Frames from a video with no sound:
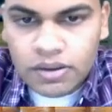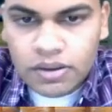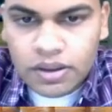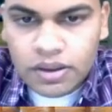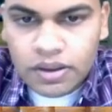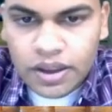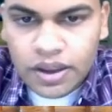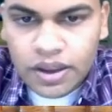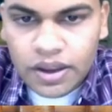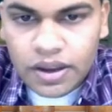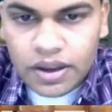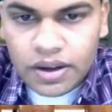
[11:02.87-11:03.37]

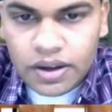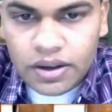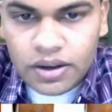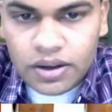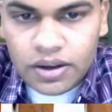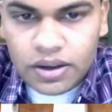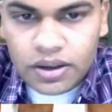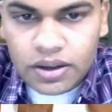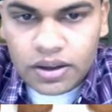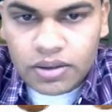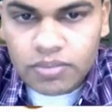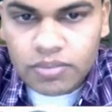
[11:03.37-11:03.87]
And
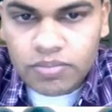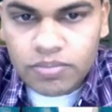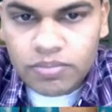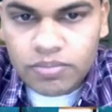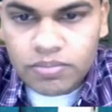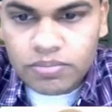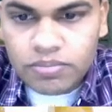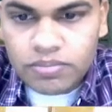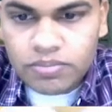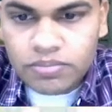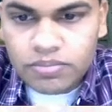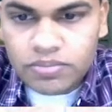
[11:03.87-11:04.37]

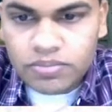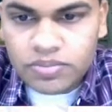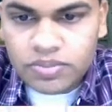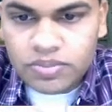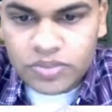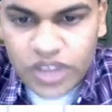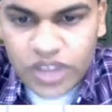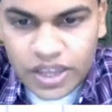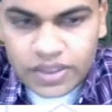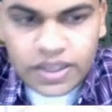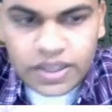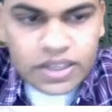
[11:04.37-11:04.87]

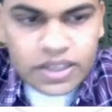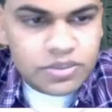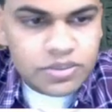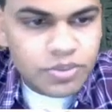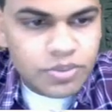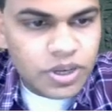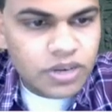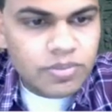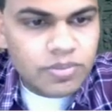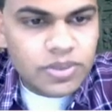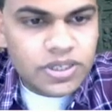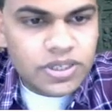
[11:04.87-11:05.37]
Yeah, that's
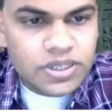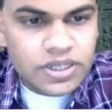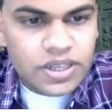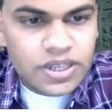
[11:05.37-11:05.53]
pretty much